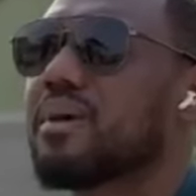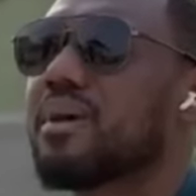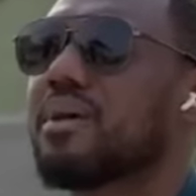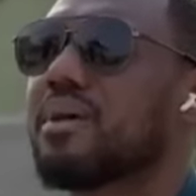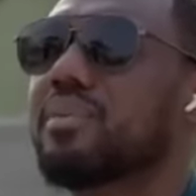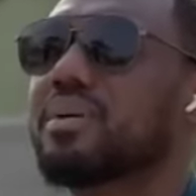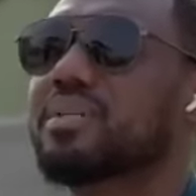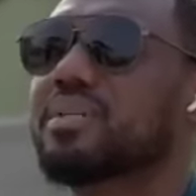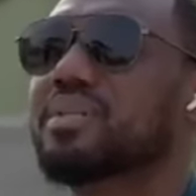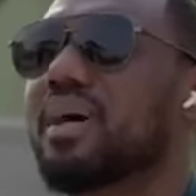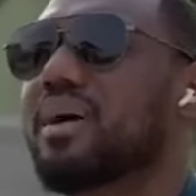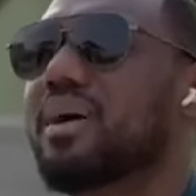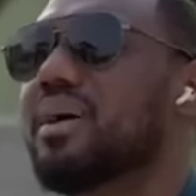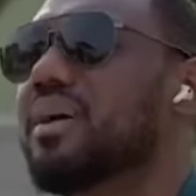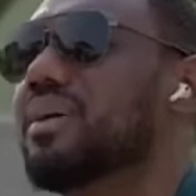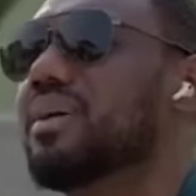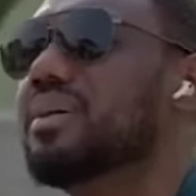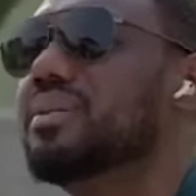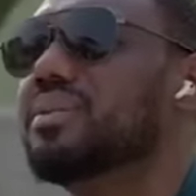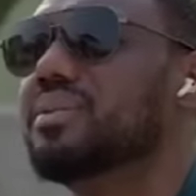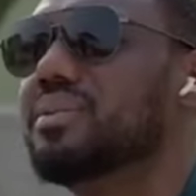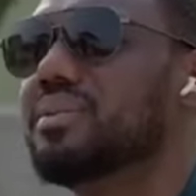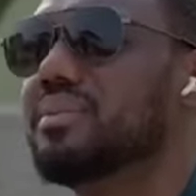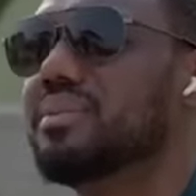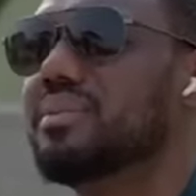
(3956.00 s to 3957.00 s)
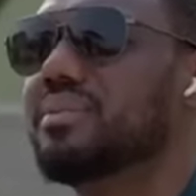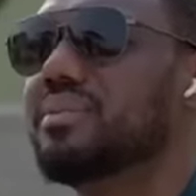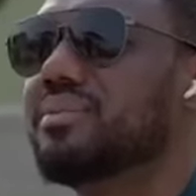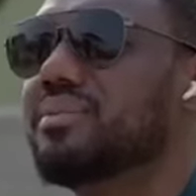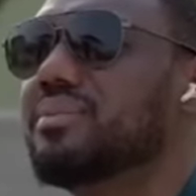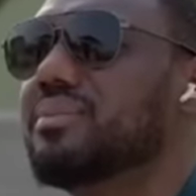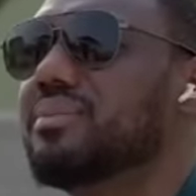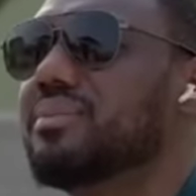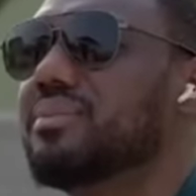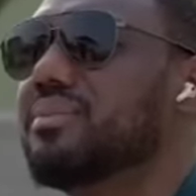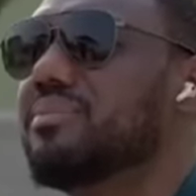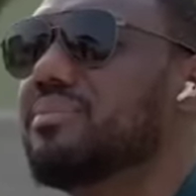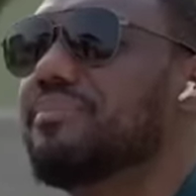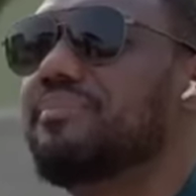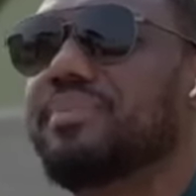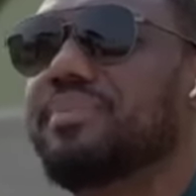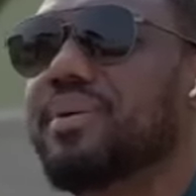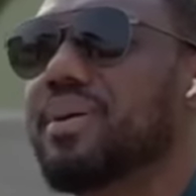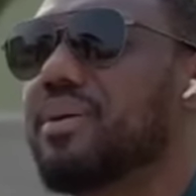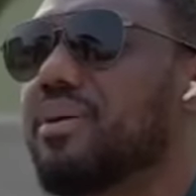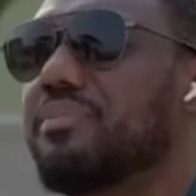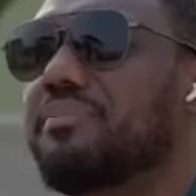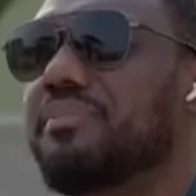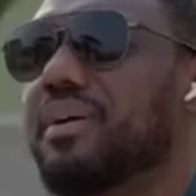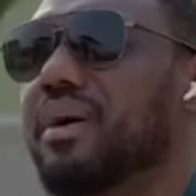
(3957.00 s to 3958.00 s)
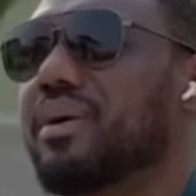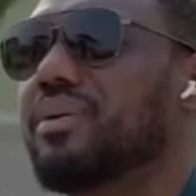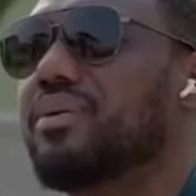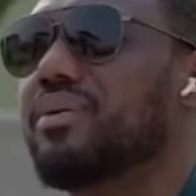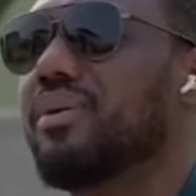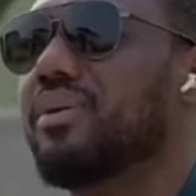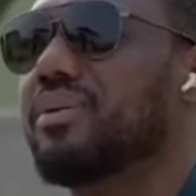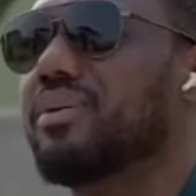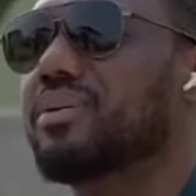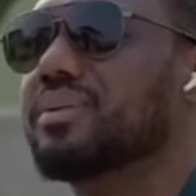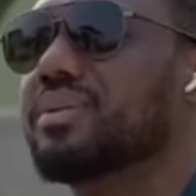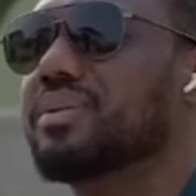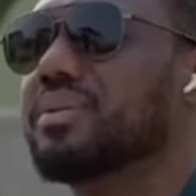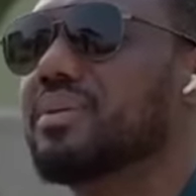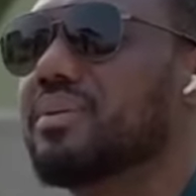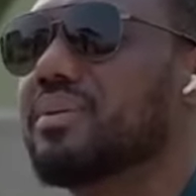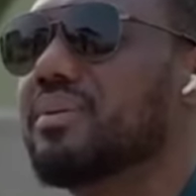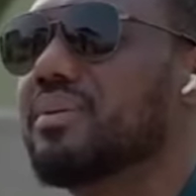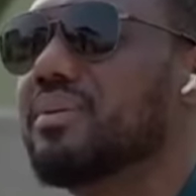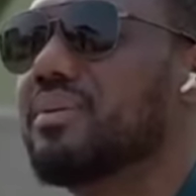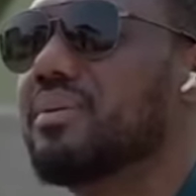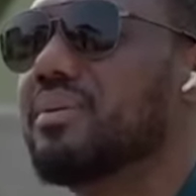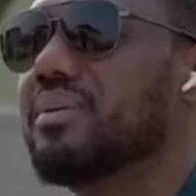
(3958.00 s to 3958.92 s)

Come on, Diane. Pick up my calls.